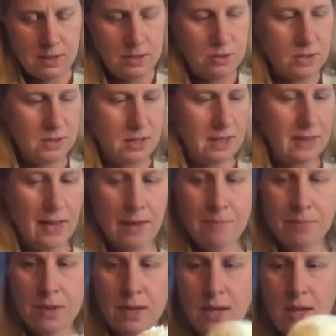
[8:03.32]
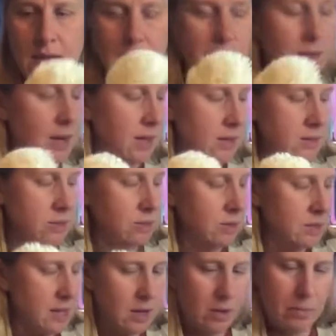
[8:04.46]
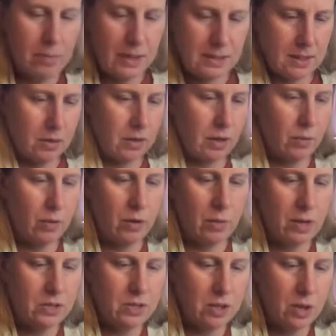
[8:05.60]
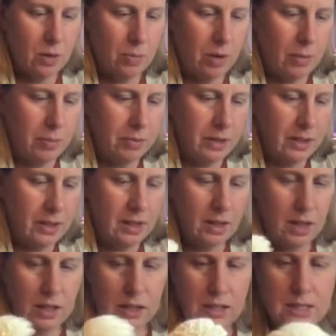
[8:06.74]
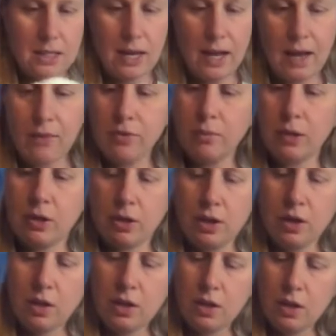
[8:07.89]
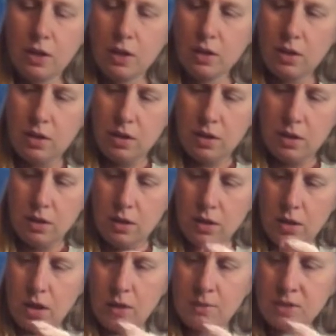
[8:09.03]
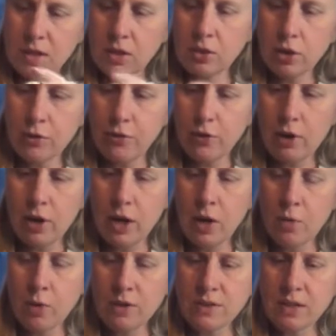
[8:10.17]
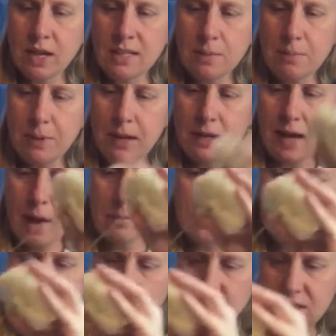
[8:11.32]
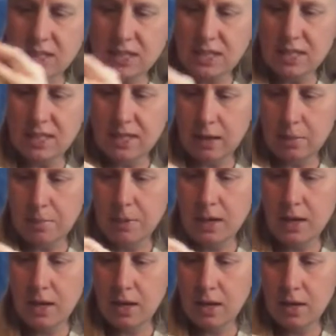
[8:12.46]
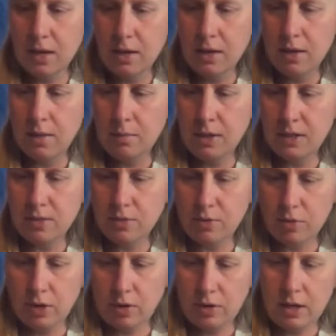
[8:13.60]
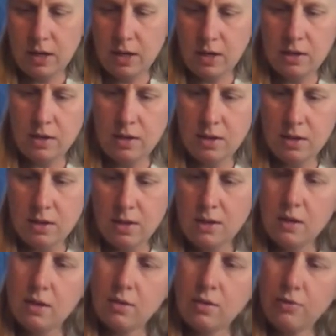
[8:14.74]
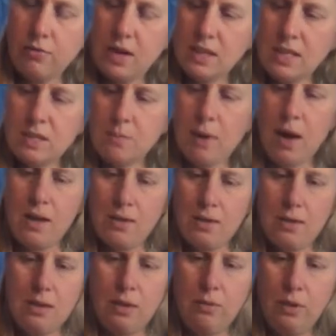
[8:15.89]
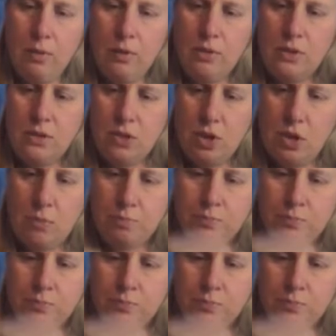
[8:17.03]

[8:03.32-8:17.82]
Just like that. And then I can sort of tell based on like where I want it to go. Probably cutting this in half will be good. And I'm just going to look for where's a nice big gap, especially since this is like a big piece of greenery here. I'm going to find a spot that I really want this to go.